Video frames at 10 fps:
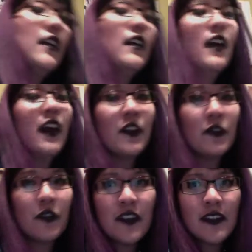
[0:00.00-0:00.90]
I
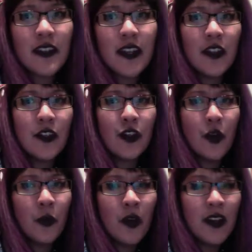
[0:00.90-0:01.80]
trust that no
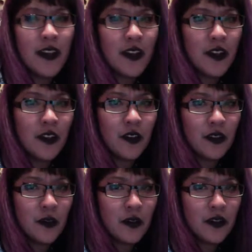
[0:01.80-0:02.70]
one here is
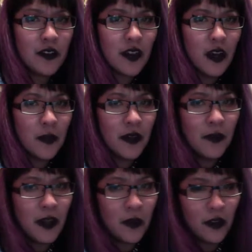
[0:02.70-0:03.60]
going to copy
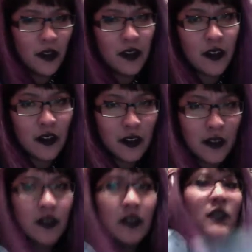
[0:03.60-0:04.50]
my work.
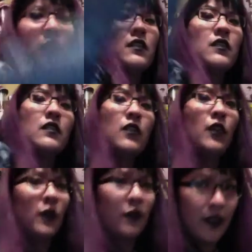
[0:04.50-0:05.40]

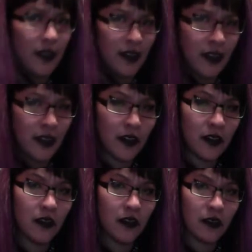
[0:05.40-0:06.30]
Hopefully.
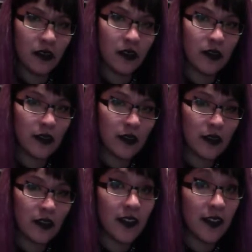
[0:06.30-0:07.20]

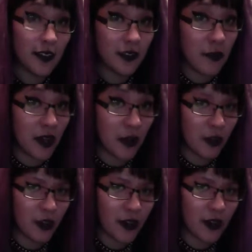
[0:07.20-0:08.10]
This is my
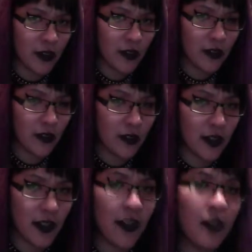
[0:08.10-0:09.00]
work,
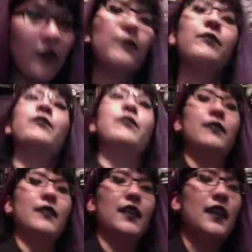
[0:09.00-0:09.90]
okay?
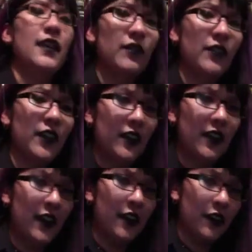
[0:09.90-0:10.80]
I get very
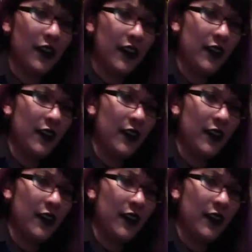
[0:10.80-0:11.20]
angry.